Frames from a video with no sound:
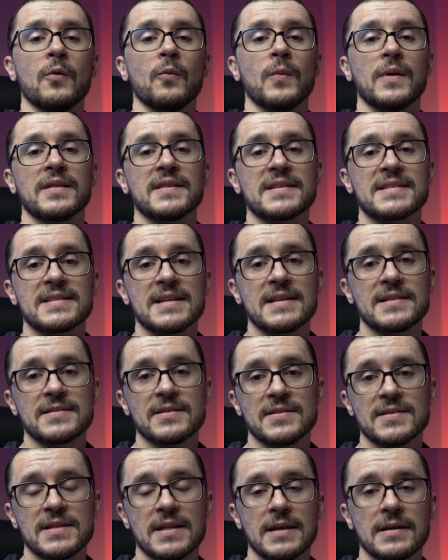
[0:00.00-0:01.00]
when the
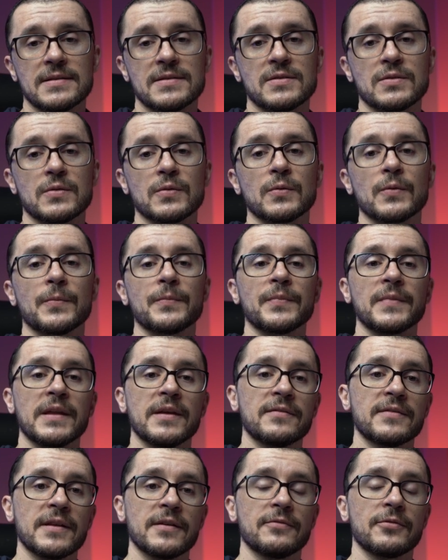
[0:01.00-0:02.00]
sensor starts to
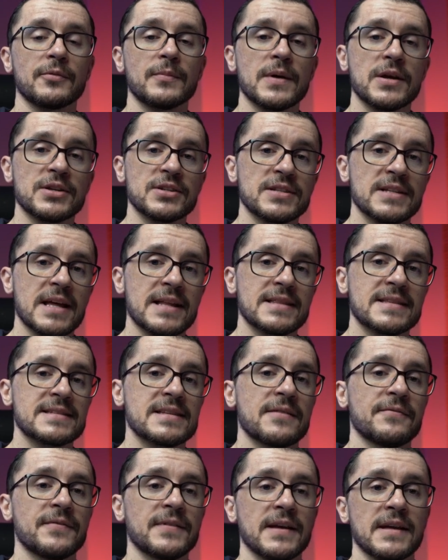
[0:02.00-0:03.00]
give the information that
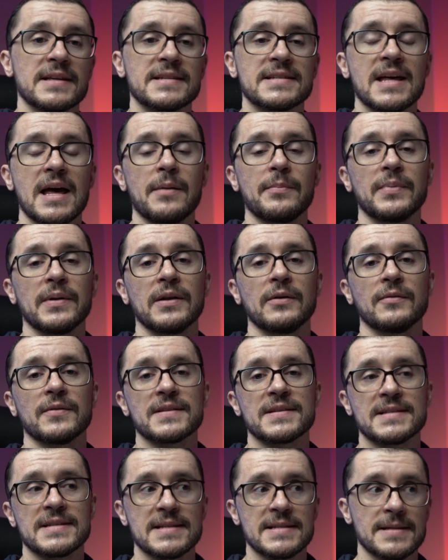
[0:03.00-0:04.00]
something is happening on
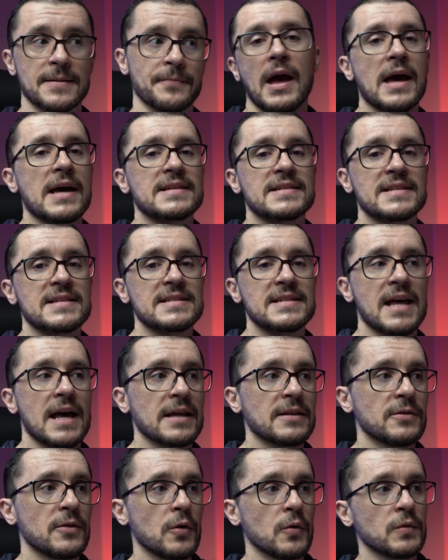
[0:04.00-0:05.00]
the system. As a
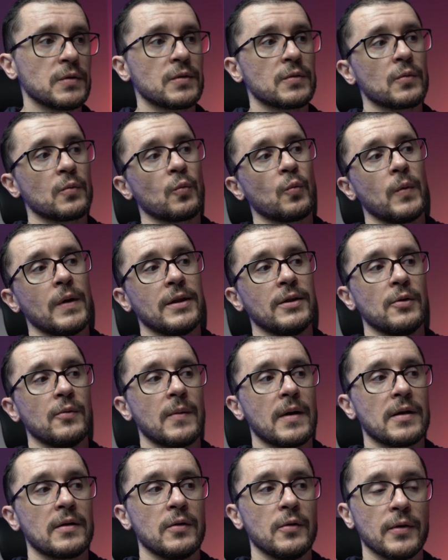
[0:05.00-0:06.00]
side note, when you
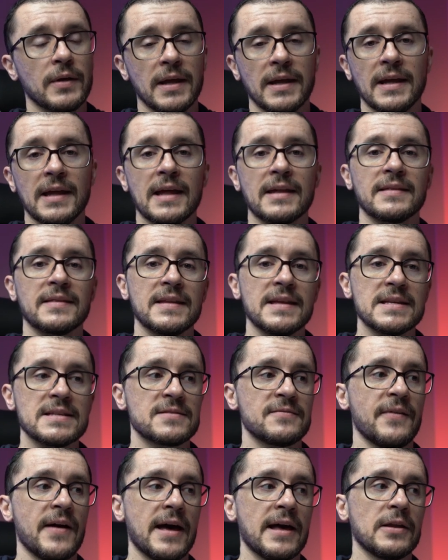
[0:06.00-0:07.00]
are looking at these
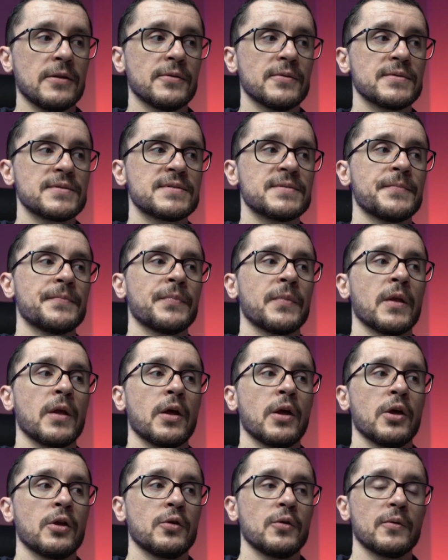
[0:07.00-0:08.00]
values,
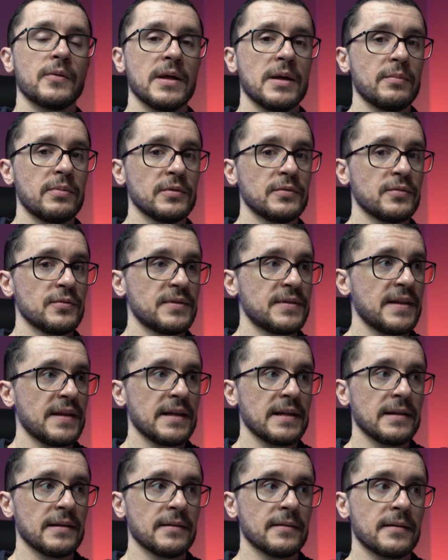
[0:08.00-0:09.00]
you're able to
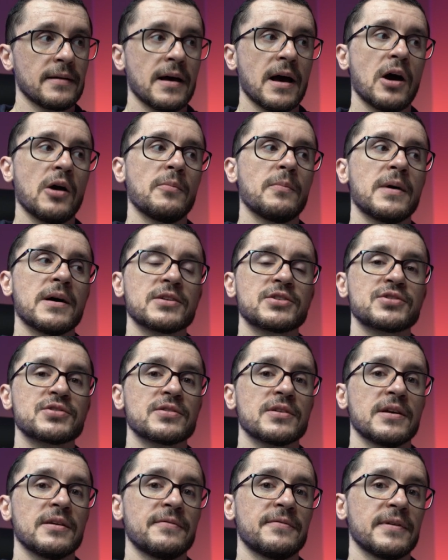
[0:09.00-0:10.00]
tell how
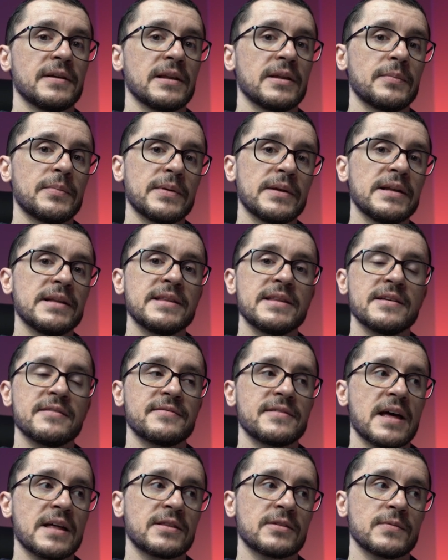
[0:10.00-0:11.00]
much availability
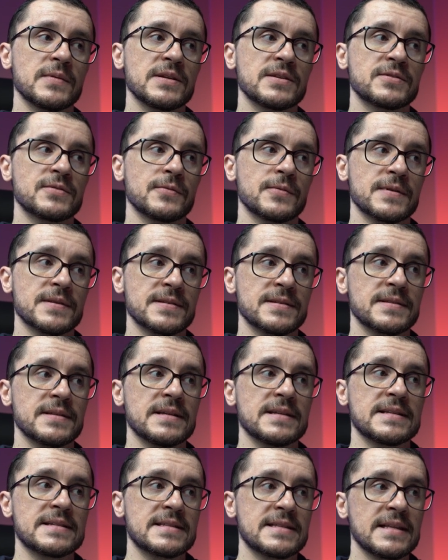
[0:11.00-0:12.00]
of that resource
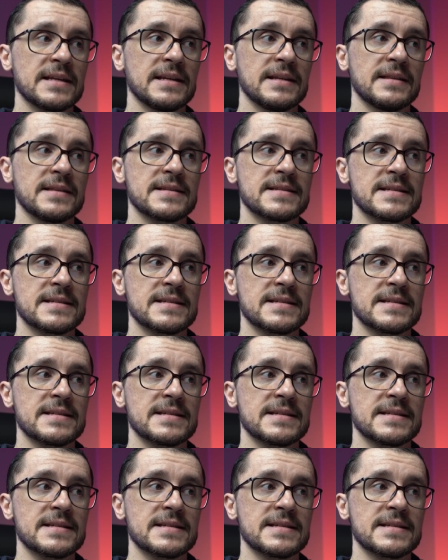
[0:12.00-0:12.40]
is still in the